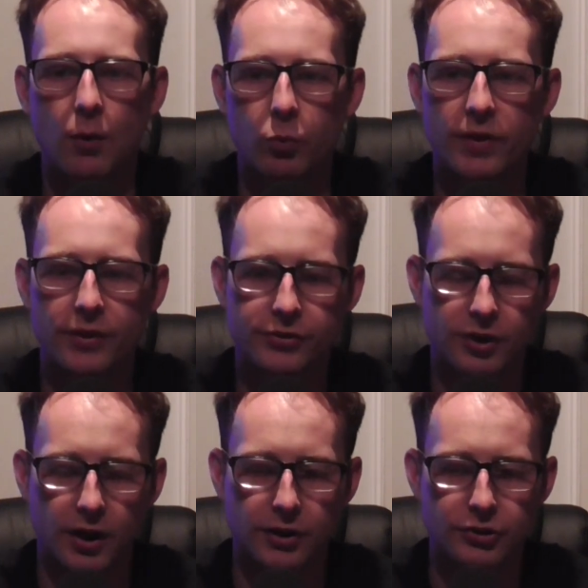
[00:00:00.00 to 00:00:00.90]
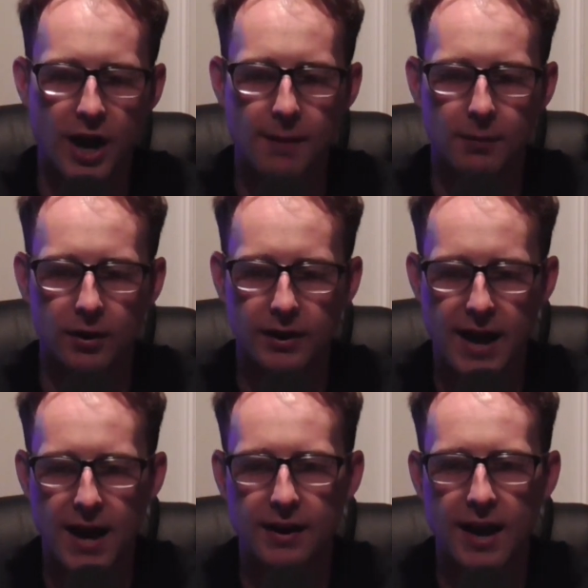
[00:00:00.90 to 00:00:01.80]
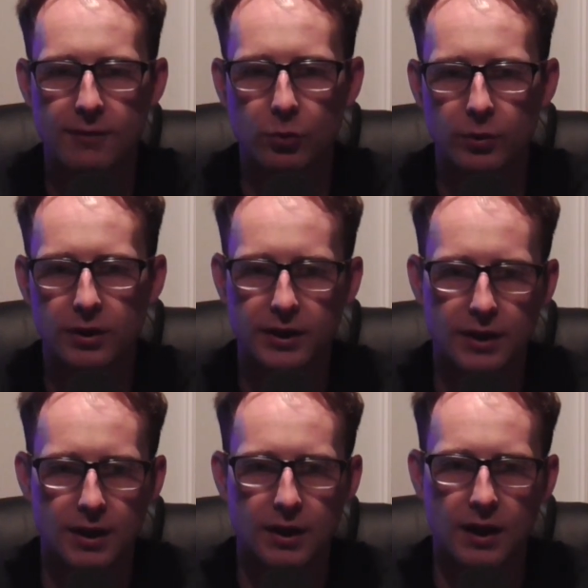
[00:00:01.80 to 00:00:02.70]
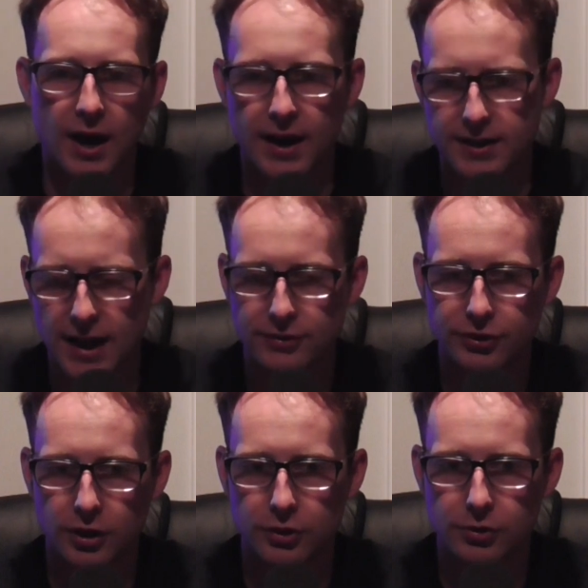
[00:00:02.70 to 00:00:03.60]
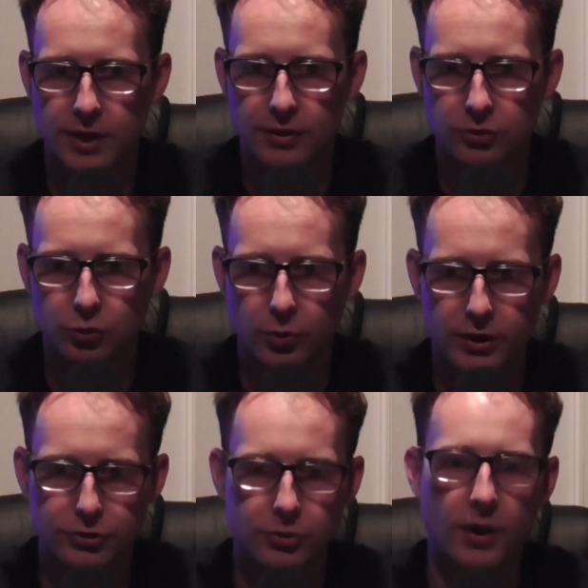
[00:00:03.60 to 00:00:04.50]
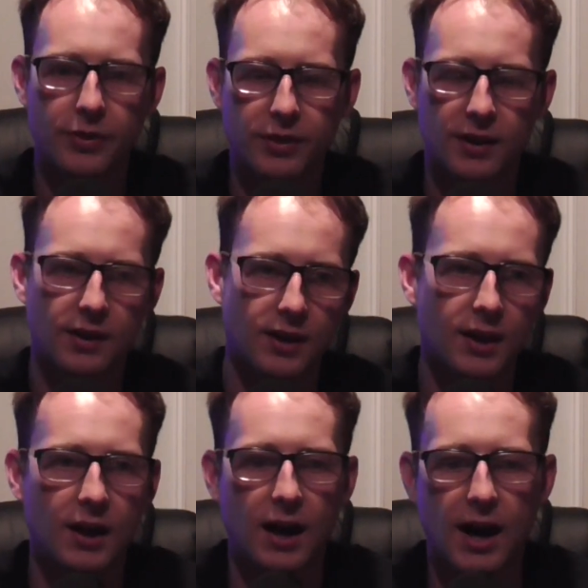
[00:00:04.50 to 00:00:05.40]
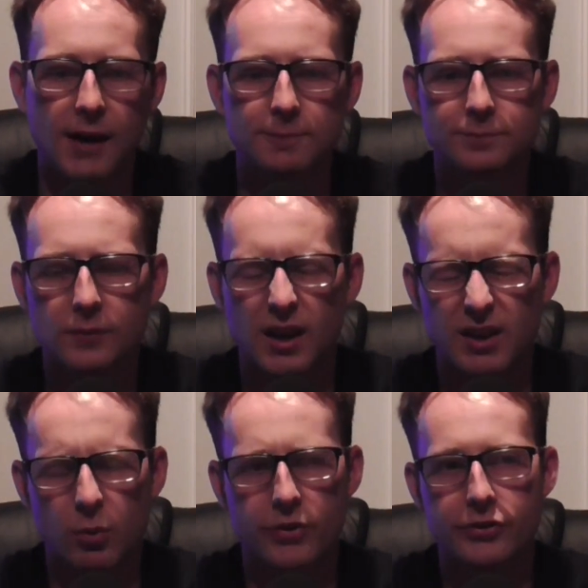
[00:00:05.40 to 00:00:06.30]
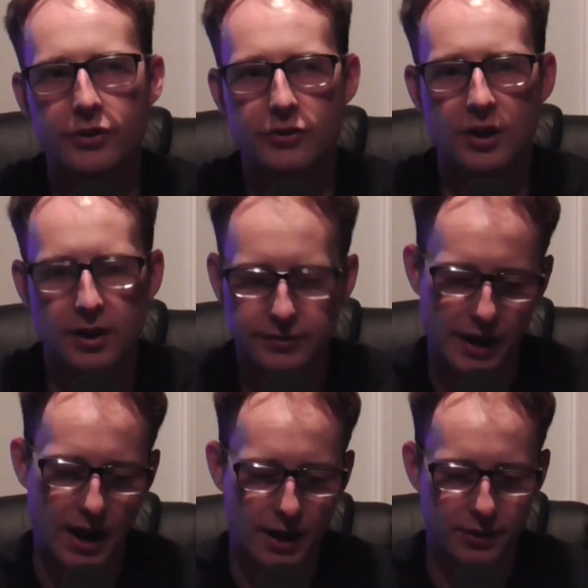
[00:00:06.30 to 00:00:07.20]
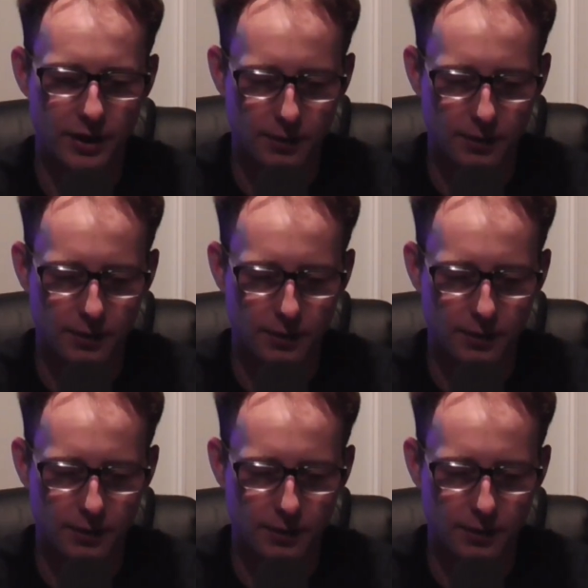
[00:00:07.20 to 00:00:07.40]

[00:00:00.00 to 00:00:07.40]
win the starting job early on and have a really nice year in 2022. I think it wasn't as good as I